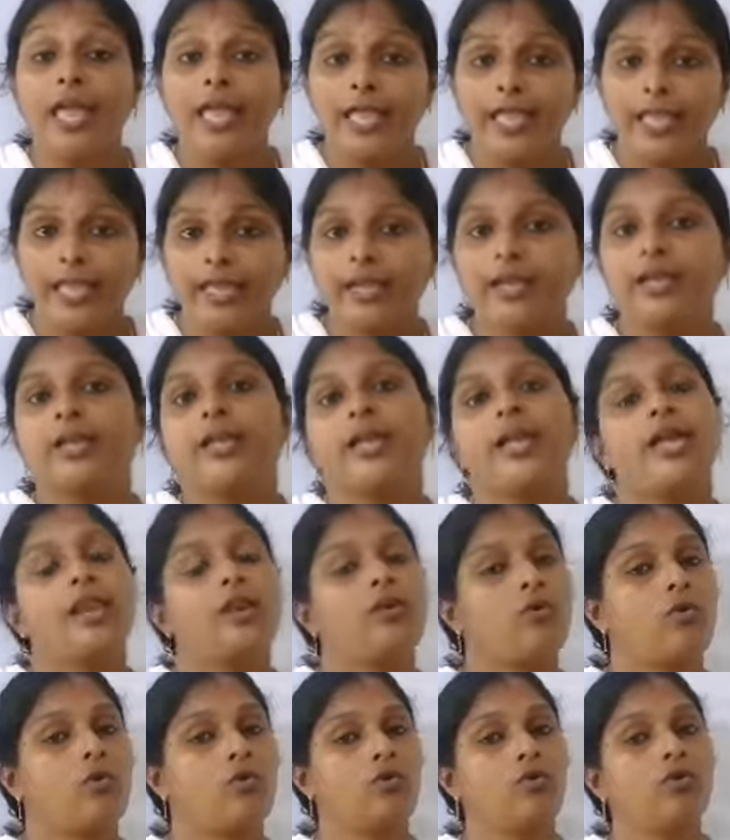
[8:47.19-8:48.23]
Air
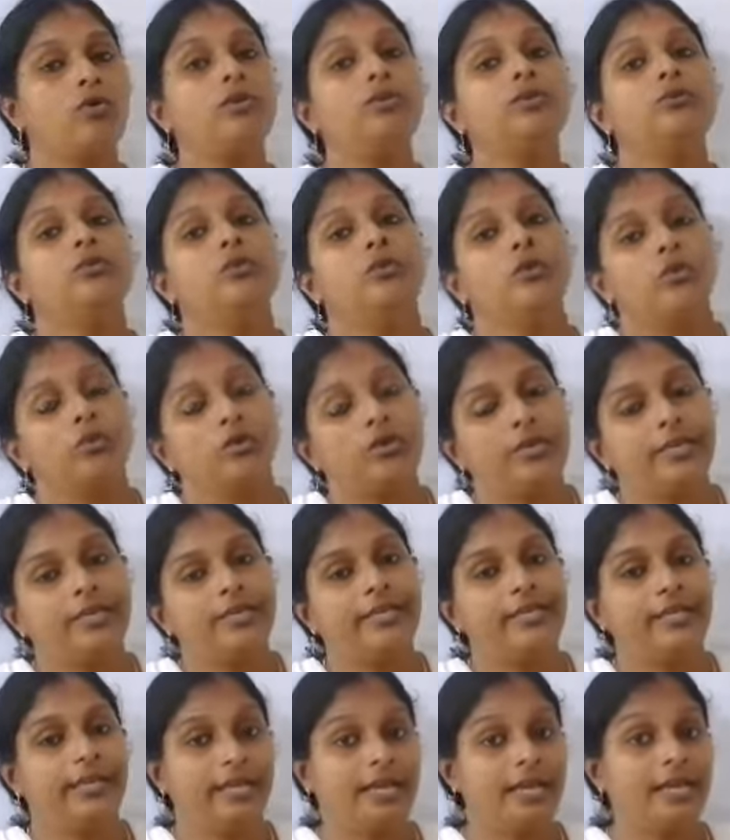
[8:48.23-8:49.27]
can hold
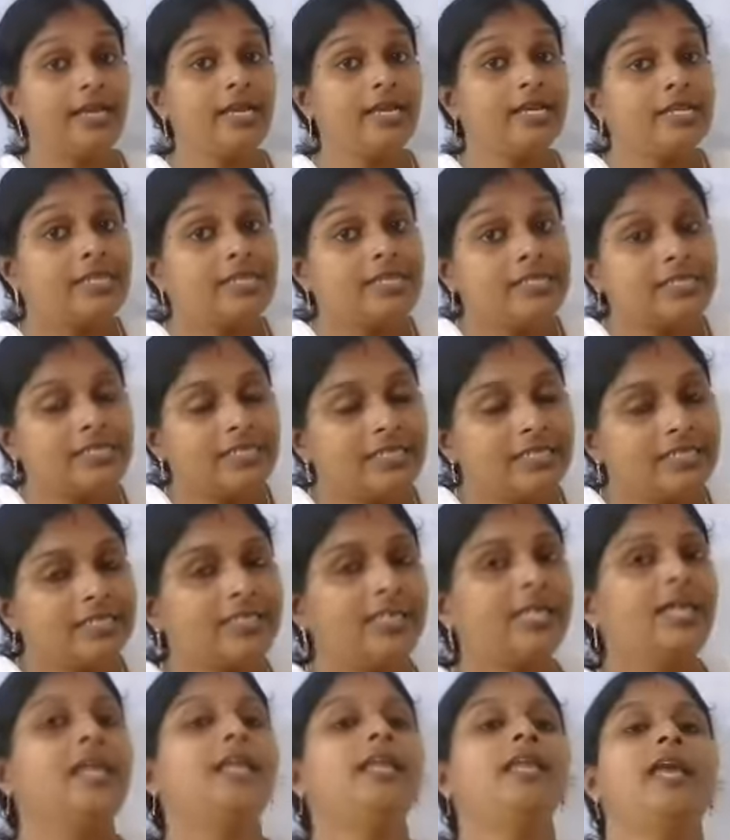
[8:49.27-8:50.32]
only a
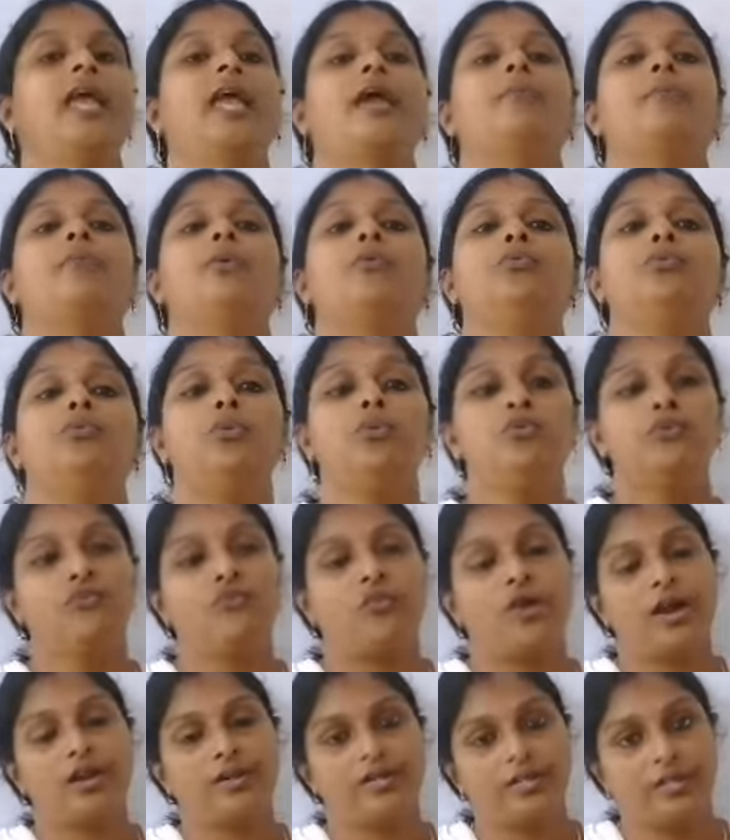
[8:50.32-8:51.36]
certain amount
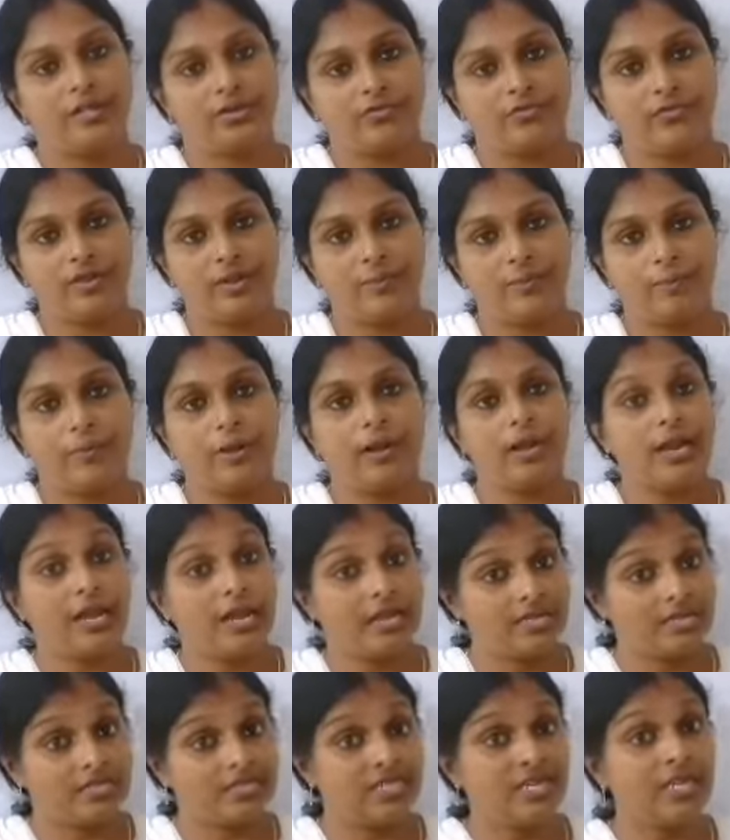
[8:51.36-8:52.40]
of water vapor
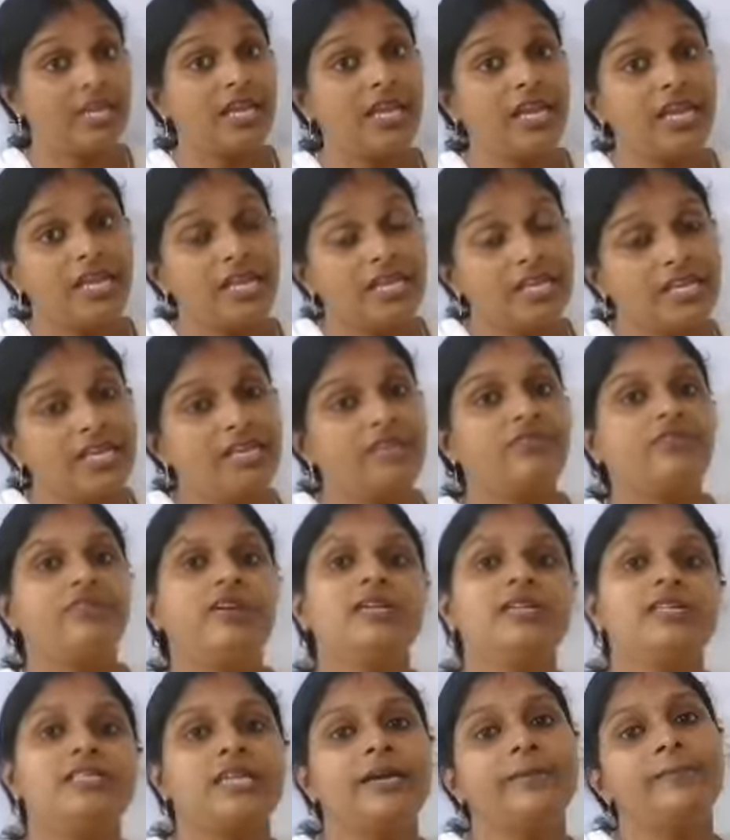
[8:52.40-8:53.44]
at a
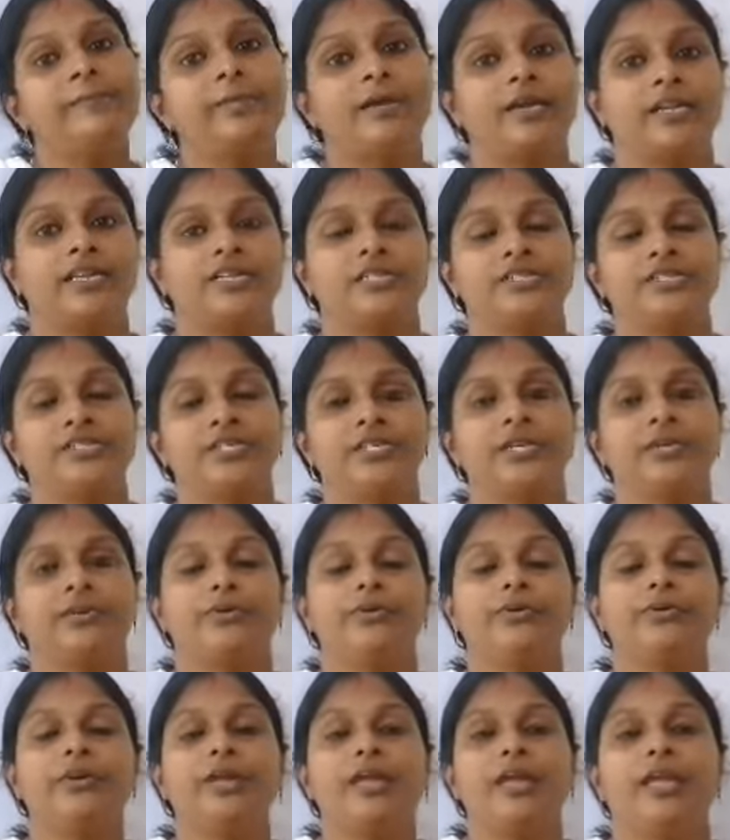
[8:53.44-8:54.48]
given
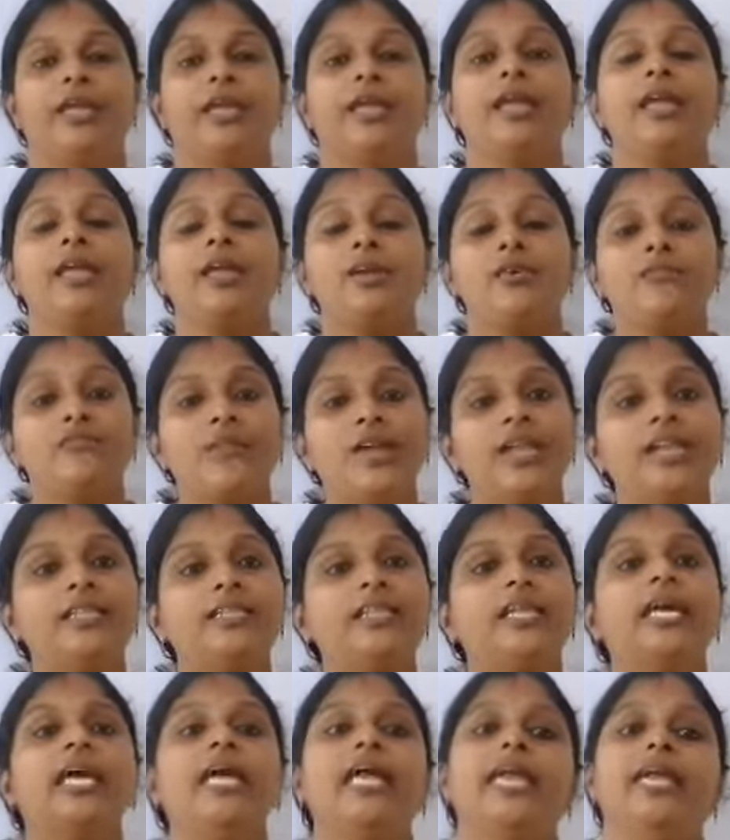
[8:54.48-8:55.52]
temperature. Okay,
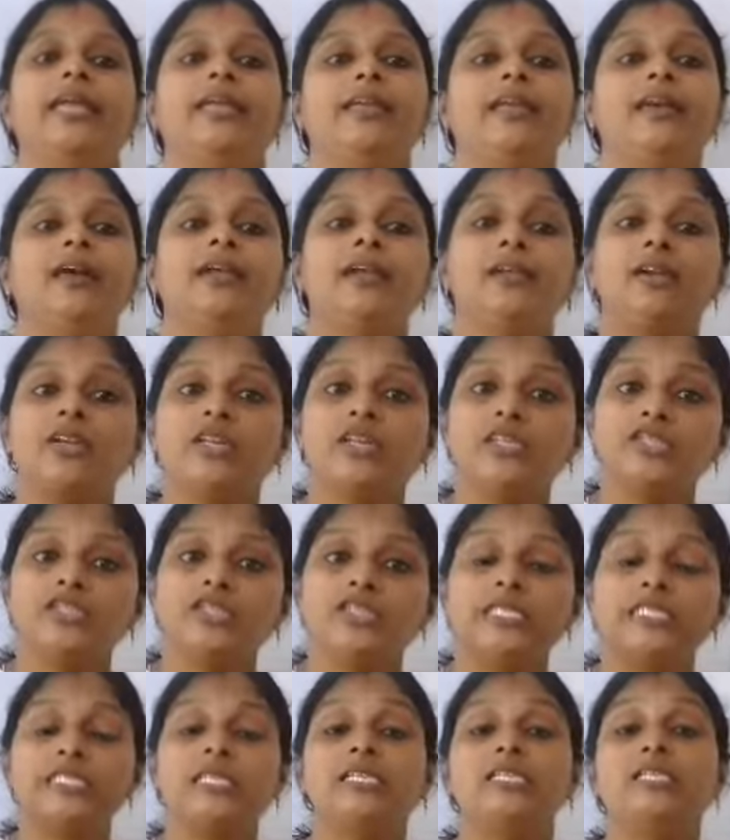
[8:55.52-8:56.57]
when the air
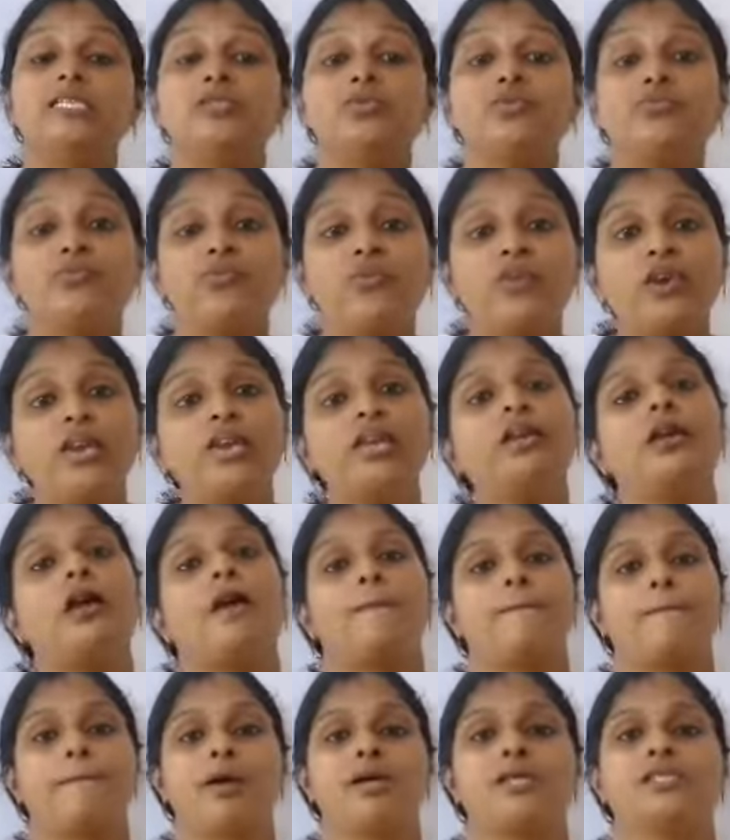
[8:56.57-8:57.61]
reaches its full
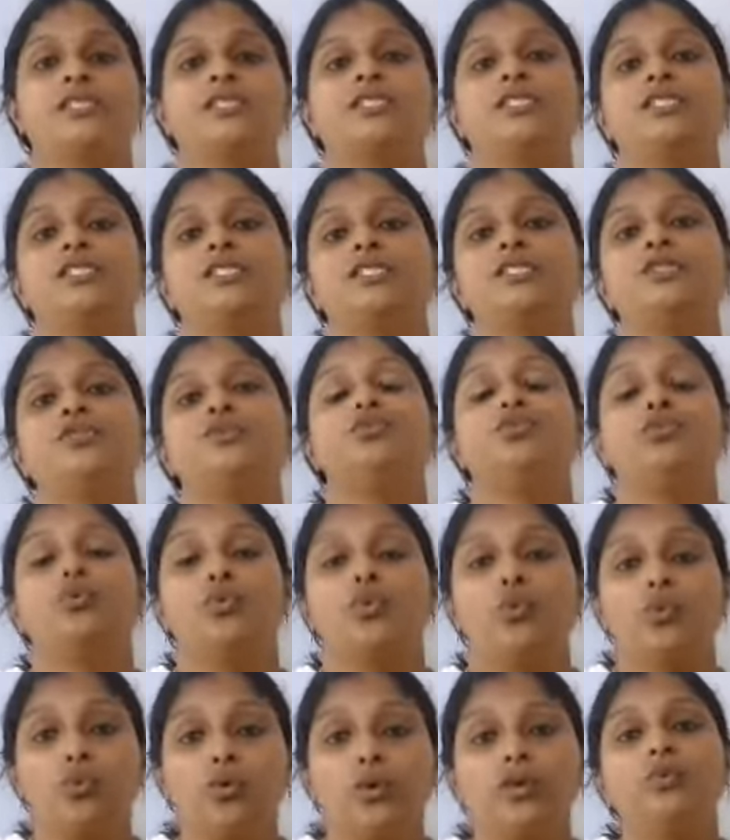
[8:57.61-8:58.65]
capacity to
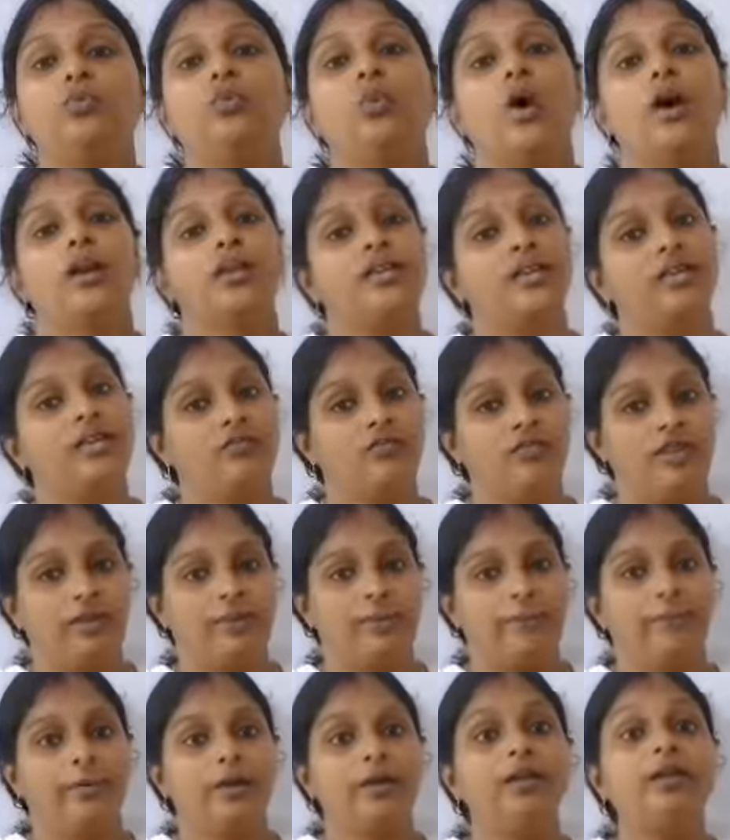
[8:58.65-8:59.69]
hold water
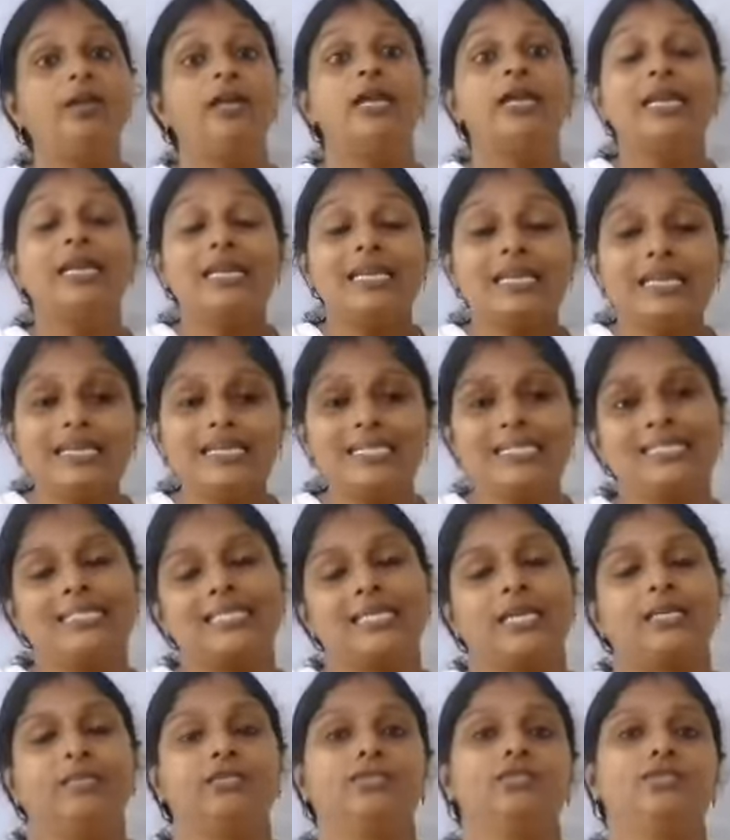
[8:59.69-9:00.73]
vapor,
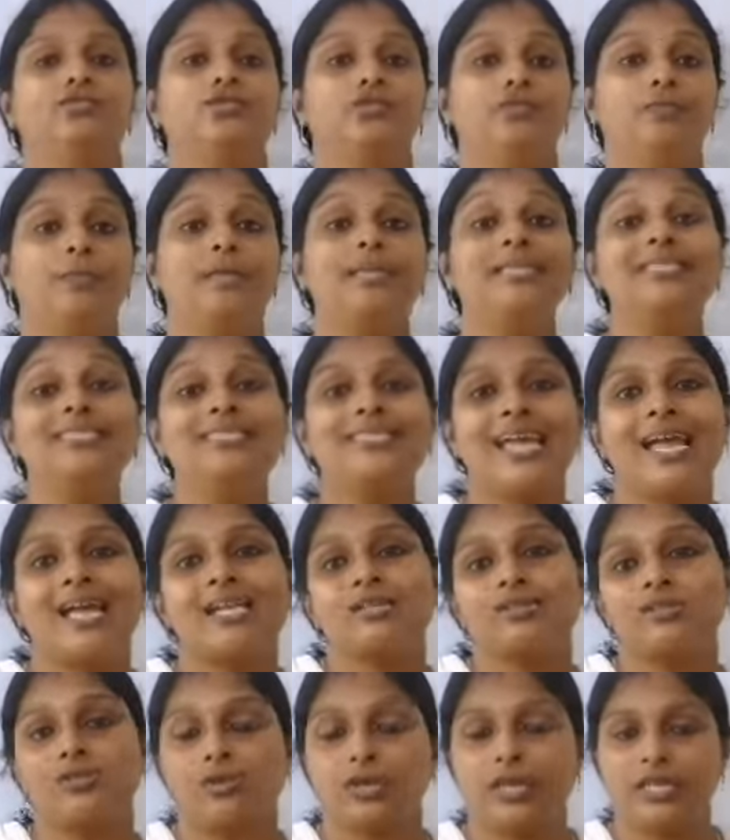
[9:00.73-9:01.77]
it's said to be
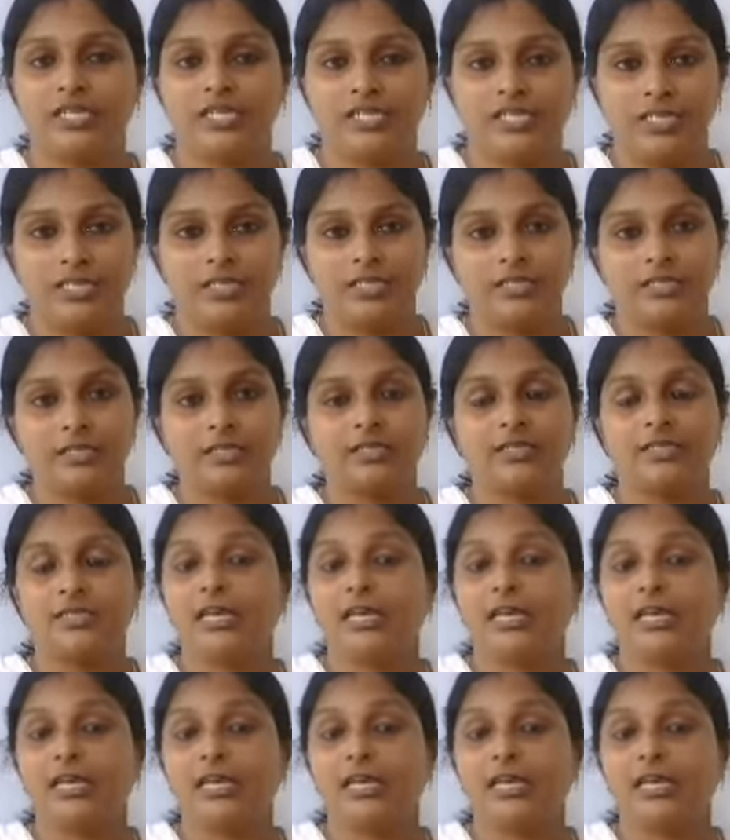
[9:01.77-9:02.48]
saturated.